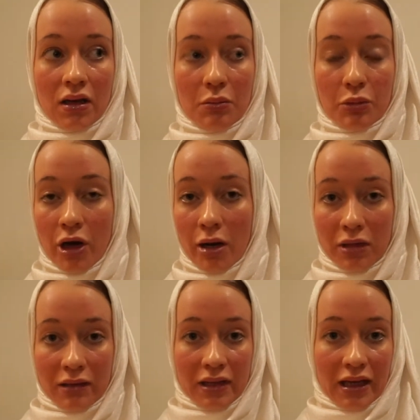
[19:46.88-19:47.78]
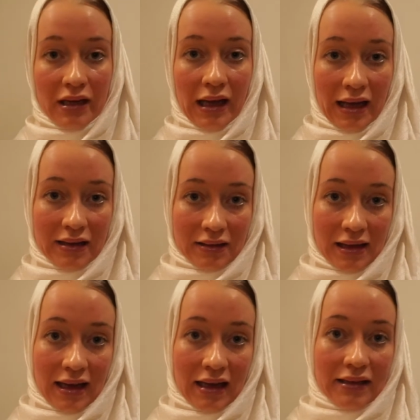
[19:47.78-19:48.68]
problem that has
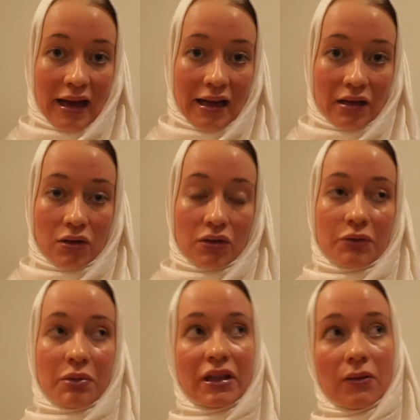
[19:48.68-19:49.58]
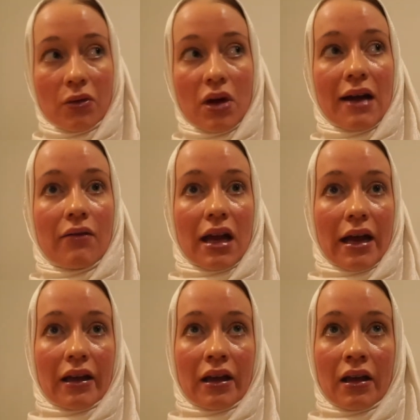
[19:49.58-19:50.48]
like a diagnosis, but if you have
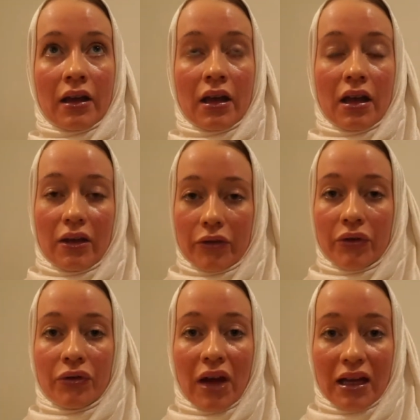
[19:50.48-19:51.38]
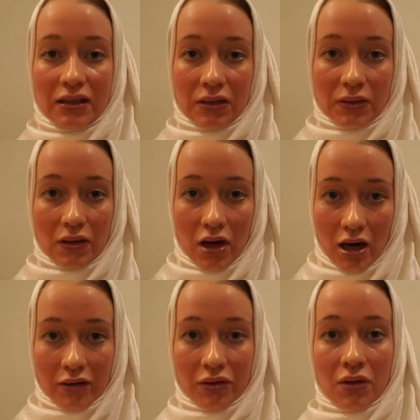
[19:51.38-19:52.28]
like if you find it
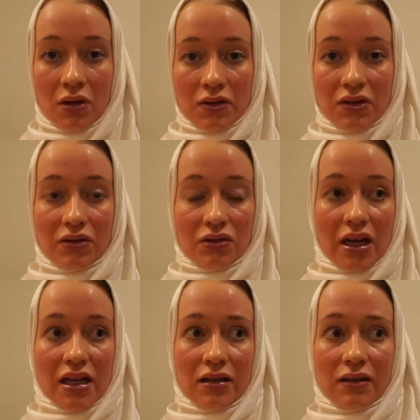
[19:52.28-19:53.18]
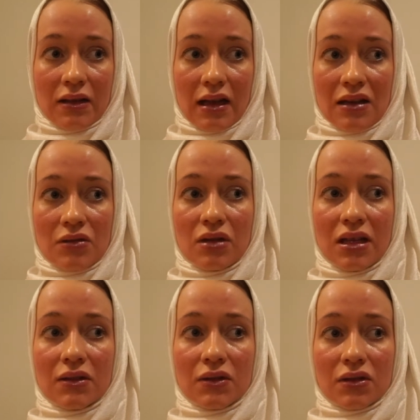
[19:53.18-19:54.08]
hard to concentrate and you
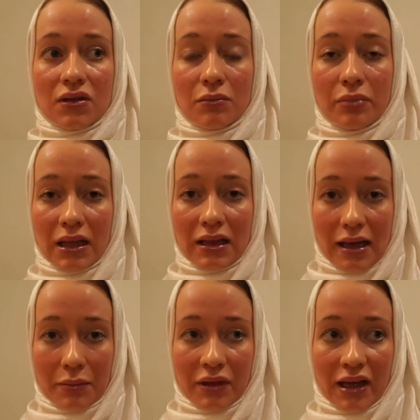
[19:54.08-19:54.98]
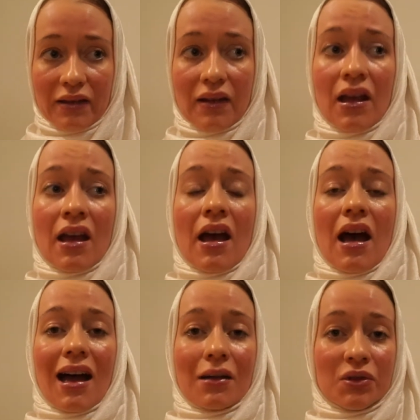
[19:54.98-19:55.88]
need to sort of build up that,
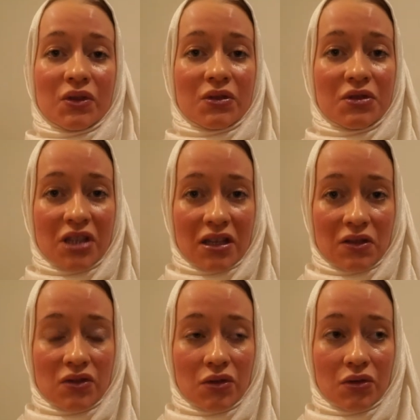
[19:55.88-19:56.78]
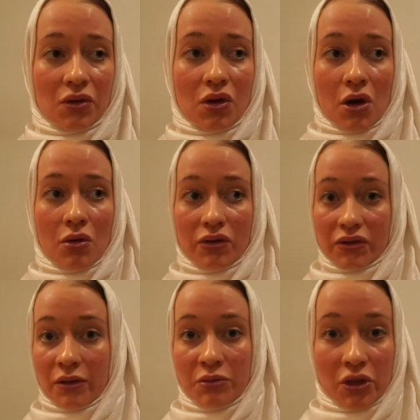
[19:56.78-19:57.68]
I would suggest you to go on
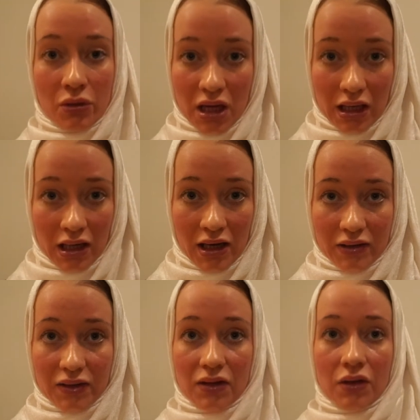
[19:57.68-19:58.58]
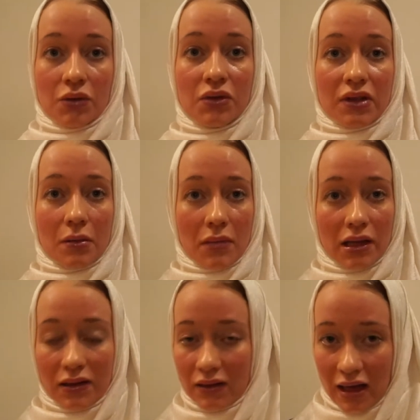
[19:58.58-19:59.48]
some yoga class, do some
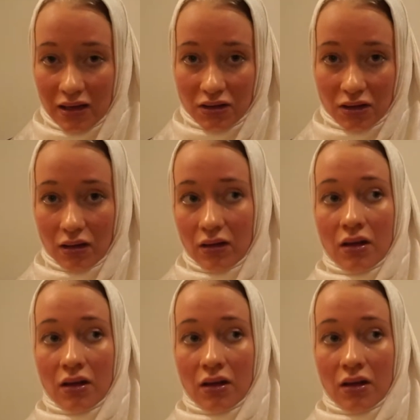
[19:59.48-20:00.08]
meditation.